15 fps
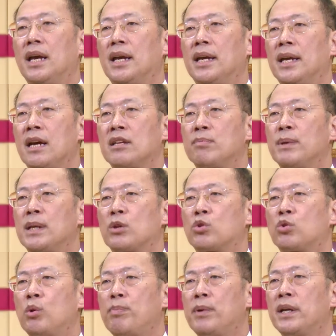It has been a
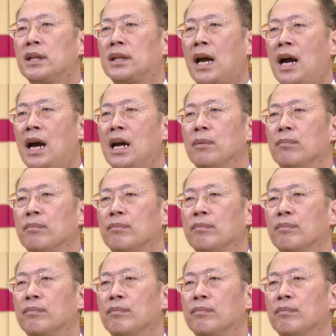sobering time,